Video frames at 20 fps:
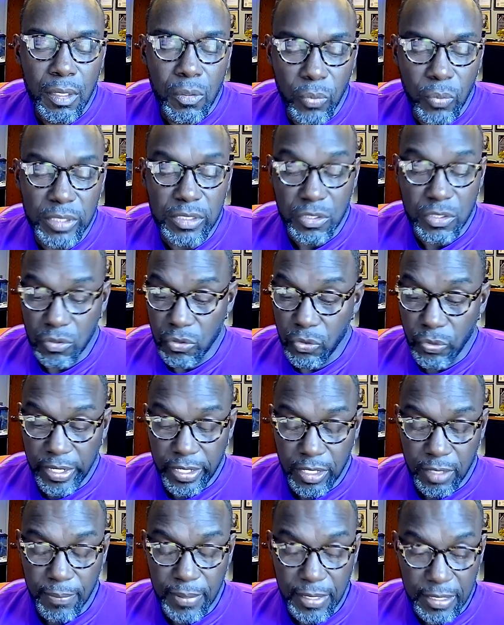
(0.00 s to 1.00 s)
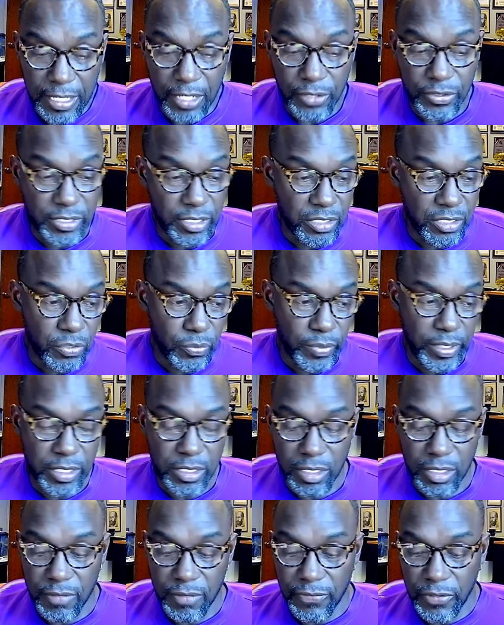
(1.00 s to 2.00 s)
what's great about our
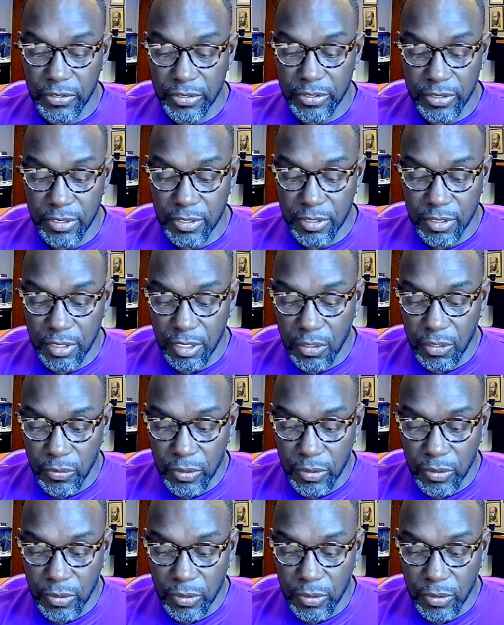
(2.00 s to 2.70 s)
situation versus uh,